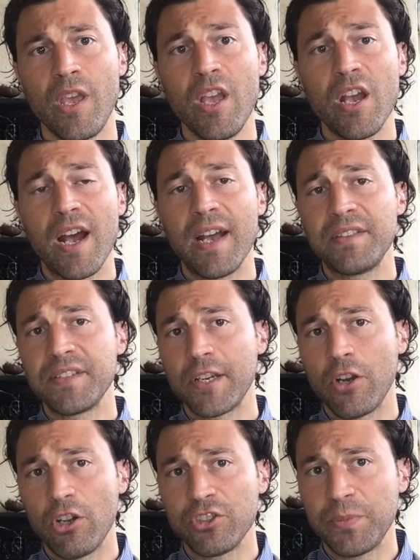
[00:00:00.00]
I had
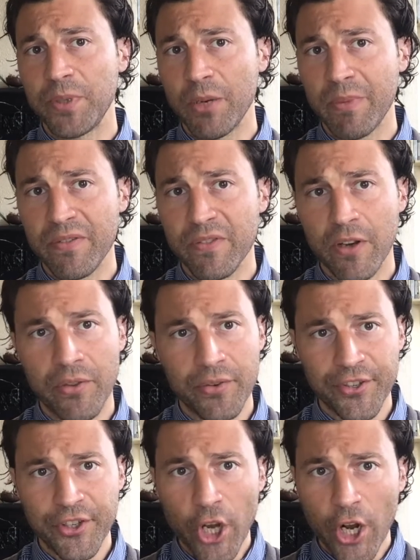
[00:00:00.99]
psychology become my father at a
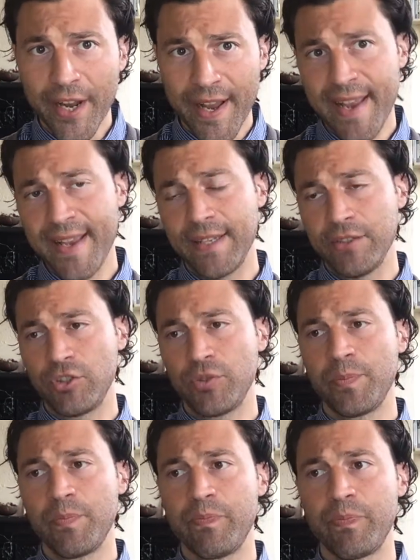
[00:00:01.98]
young age.
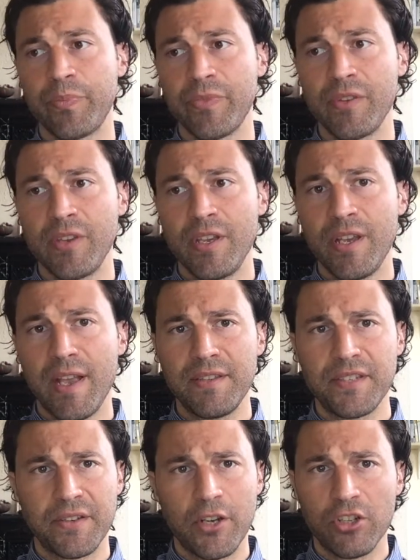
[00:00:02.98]
And
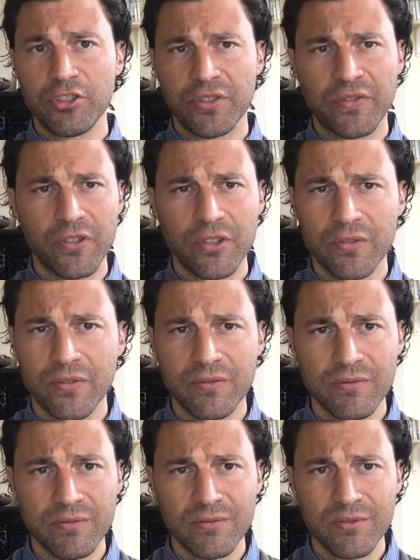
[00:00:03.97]
psychology is full of
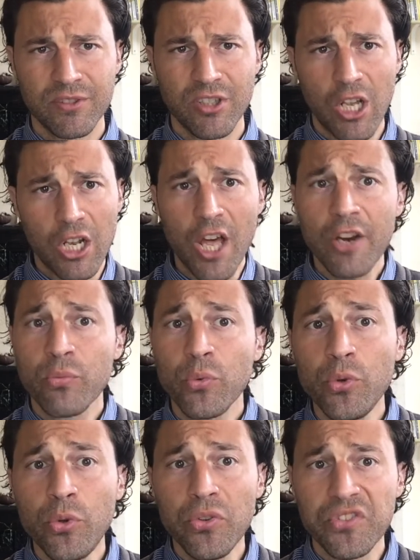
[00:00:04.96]
a lot of
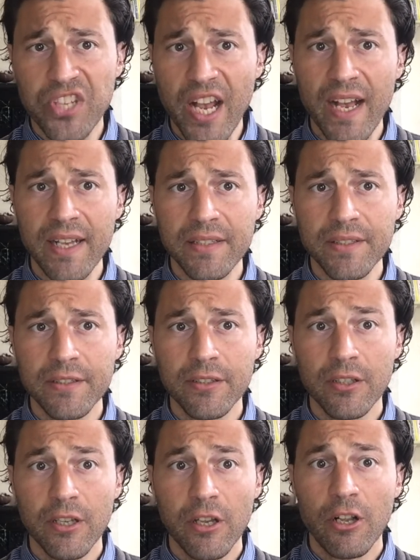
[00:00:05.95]
rules, guys.
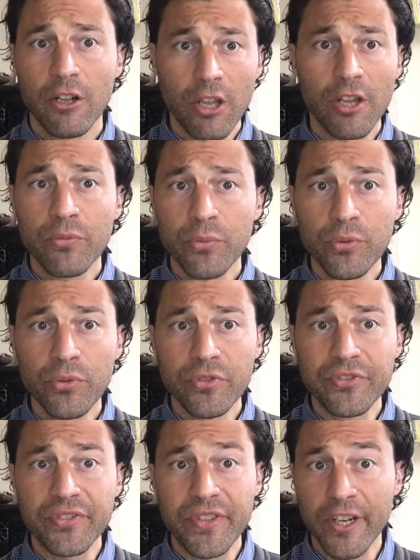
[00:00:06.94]
A lot of
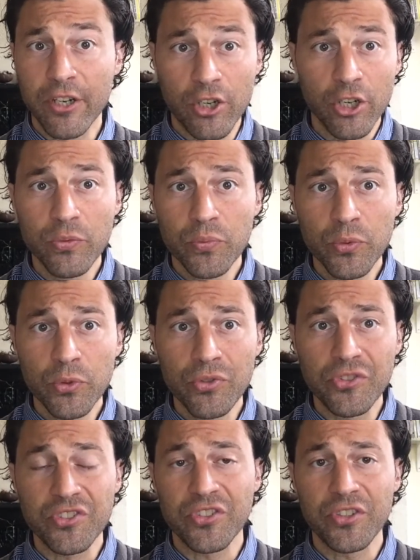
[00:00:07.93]
rules. They're good
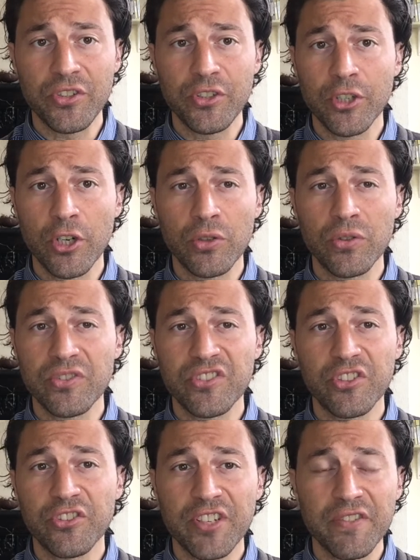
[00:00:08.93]
rules. You know,
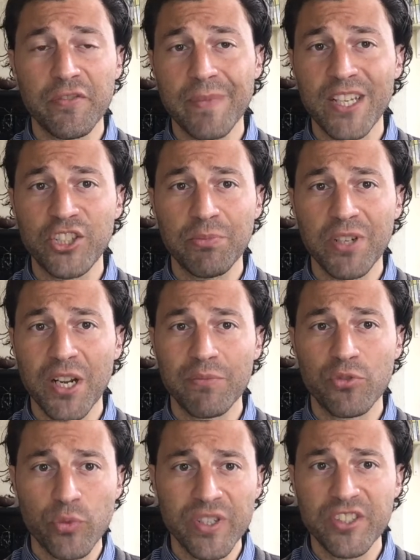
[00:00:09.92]
certain information becomes
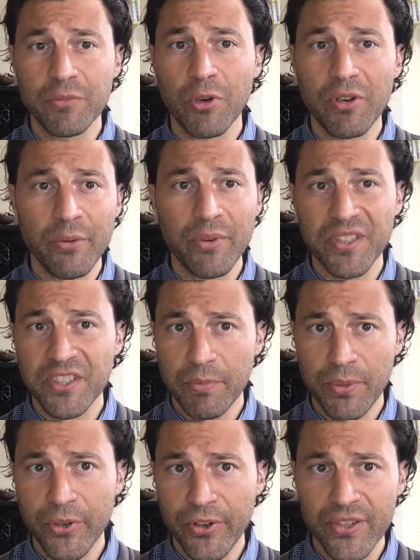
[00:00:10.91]
wisdom only with
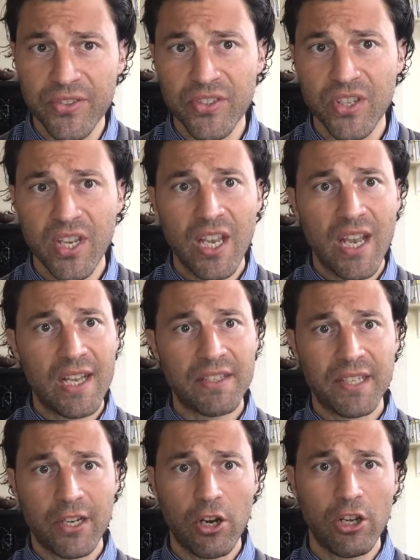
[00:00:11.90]
experience, and
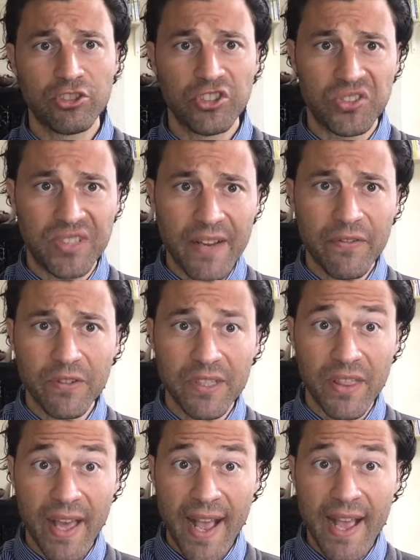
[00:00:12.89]
psychology is definitely
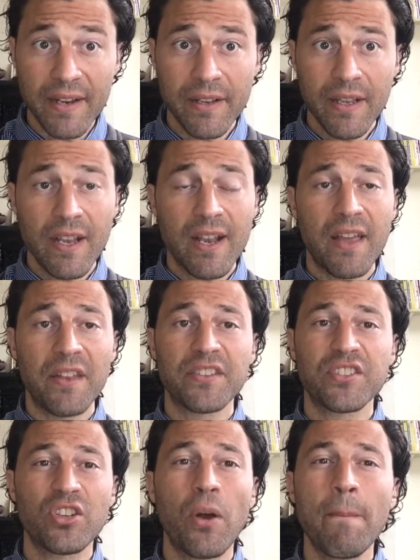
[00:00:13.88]
that. And at
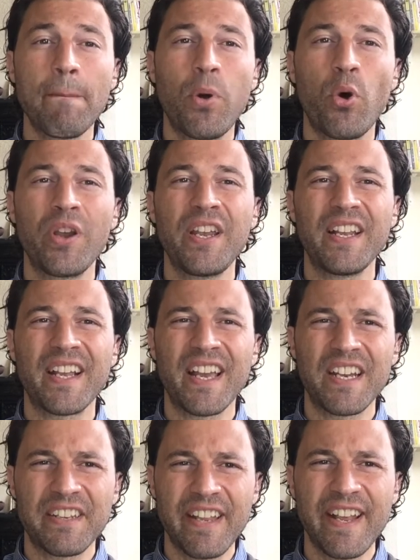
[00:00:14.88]
some point, it kind of
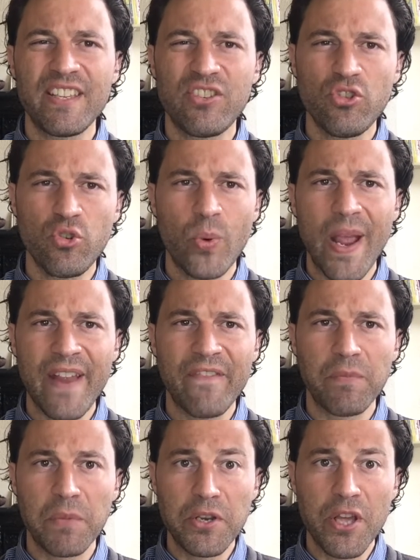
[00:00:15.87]
takes you away
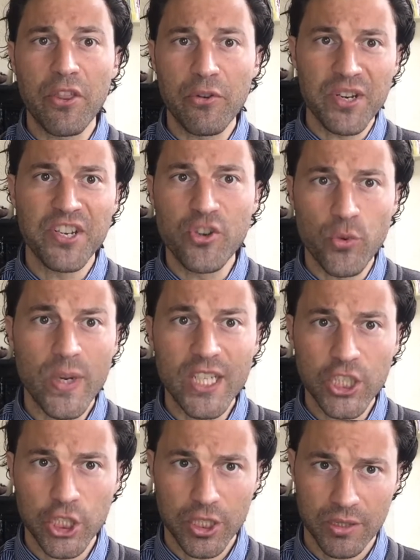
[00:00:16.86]
from another
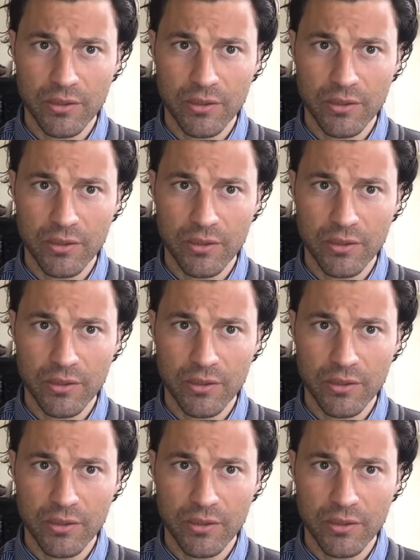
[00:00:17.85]
intuition.